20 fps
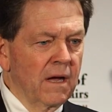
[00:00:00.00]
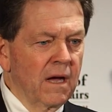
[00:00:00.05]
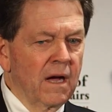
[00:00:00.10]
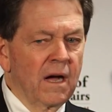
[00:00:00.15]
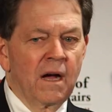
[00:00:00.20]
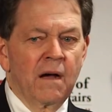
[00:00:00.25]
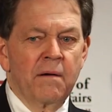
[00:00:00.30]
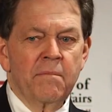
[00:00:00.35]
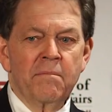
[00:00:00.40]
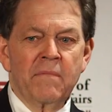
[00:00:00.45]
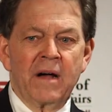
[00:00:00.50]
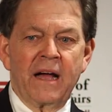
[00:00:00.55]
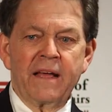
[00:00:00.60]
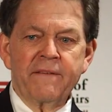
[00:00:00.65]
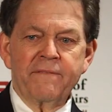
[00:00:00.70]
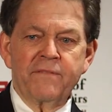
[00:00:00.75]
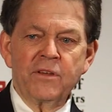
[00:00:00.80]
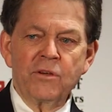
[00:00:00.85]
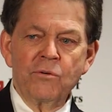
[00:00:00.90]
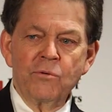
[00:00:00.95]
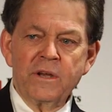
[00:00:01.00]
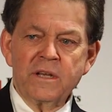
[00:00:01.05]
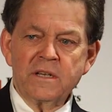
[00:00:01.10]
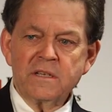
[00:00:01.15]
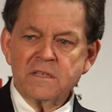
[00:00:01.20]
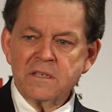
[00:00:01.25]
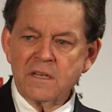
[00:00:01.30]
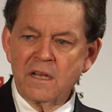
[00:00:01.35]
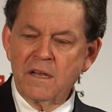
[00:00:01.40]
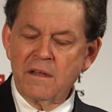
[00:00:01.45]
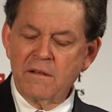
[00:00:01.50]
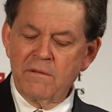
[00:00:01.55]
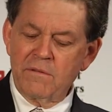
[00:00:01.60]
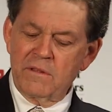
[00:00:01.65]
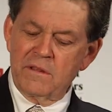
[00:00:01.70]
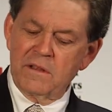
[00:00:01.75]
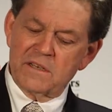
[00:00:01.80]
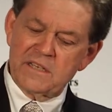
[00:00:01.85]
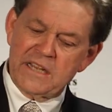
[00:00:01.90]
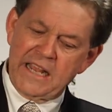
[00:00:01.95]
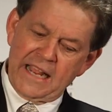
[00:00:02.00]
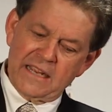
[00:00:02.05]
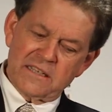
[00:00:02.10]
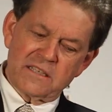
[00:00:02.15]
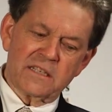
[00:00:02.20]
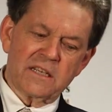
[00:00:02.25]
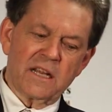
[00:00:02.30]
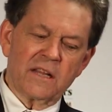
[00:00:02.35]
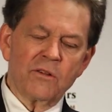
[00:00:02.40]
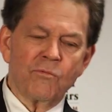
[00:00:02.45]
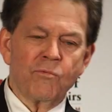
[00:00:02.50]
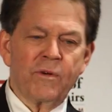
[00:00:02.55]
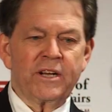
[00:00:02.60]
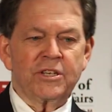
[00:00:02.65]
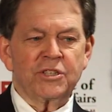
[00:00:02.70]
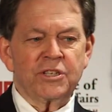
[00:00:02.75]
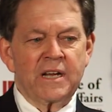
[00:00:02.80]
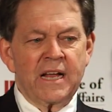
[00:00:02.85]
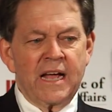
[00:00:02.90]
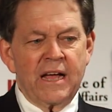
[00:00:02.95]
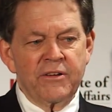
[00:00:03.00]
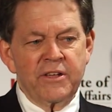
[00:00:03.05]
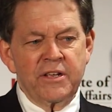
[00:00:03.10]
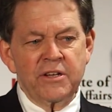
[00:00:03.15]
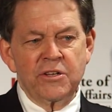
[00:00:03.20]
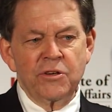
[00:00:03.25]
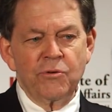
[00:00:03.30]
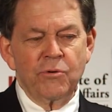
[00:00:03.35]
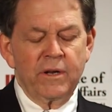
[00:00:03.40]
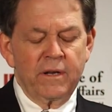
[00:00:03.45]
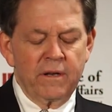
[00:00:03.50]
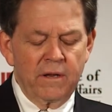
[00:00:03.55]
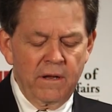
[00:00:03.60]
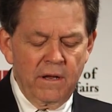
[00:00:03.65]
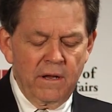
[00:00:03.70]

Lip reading: My view is the taxes on the rich and how you do it,